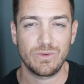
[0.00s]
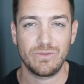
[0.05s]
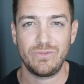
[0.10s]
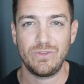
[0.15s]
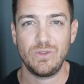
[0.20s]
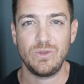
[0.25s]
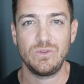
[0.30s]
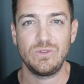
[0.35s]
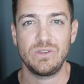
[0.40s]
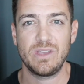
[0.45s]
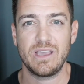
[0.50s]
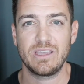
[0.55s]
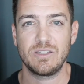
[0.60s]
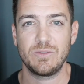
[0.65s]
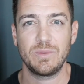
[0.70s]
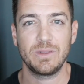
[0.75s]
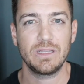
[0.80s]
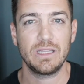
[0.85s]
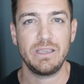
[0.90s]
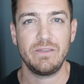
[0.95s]
reviews you guys
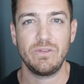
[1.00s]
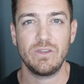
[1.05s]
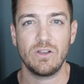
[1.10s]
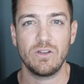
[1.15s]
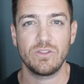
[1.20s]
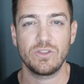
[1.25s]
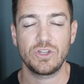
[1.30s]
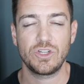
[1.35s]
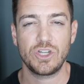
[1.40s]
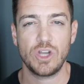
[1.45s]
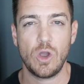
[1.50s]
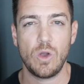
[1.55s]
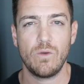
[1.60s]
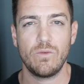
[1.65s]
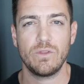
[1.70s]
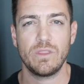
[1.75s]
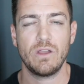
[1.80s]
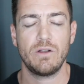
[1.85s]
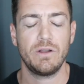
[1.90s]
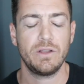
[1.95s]
have been leaving on the show
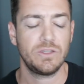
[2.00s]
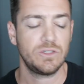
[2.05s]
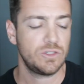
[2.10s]
over there.